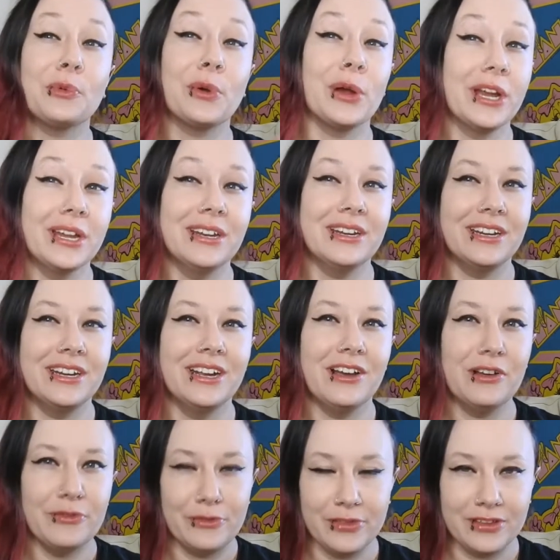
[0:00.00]
Randy
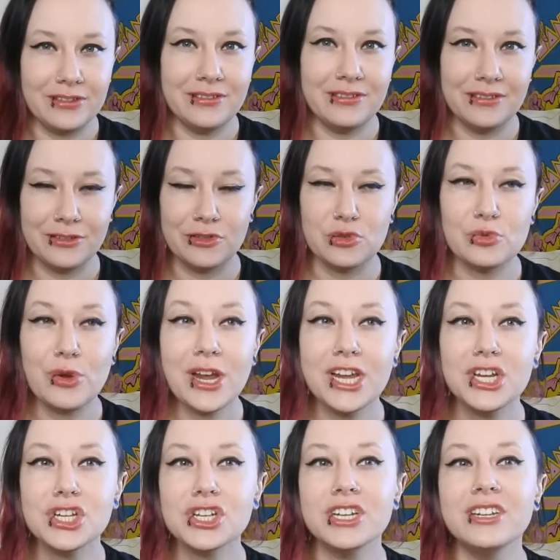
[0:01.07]
of this
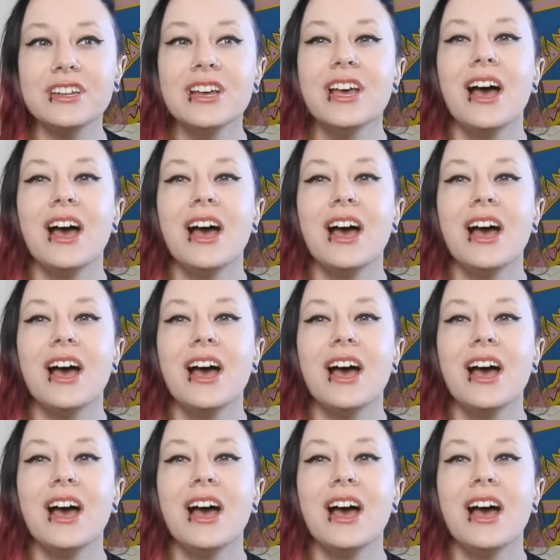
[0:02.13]
situation.